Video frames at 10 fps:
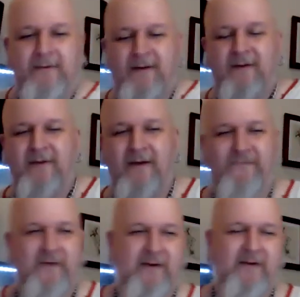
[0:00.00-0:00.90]
no,
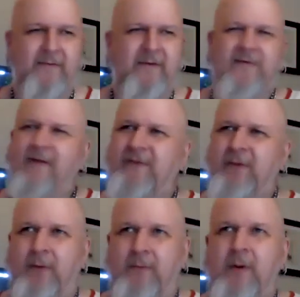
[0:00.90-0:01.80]
definitely, yeah, because I think
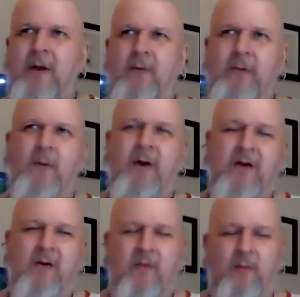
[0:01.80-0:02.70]
we want to
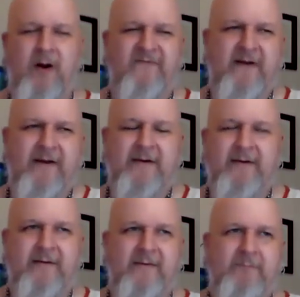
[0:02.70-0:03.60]
go and watch that,
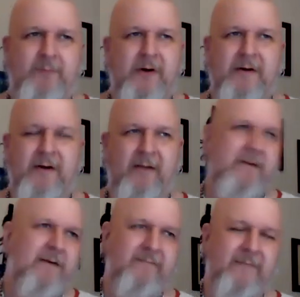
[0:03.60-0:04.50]
but I
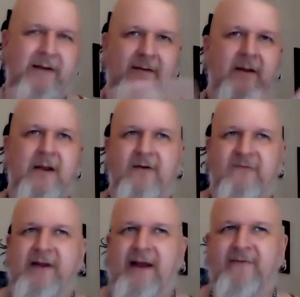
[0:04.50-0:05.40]
mean, like,
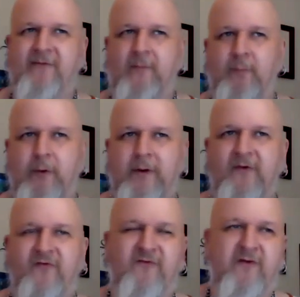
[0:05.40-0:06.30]
she has her
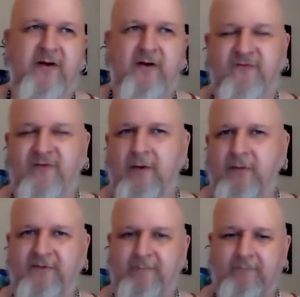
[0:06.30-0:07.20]
British
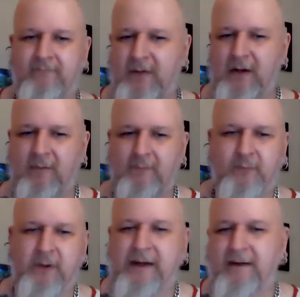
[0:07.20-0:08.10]
shows and
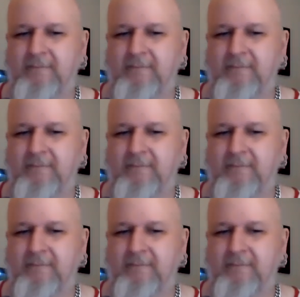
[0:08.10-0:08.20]
plant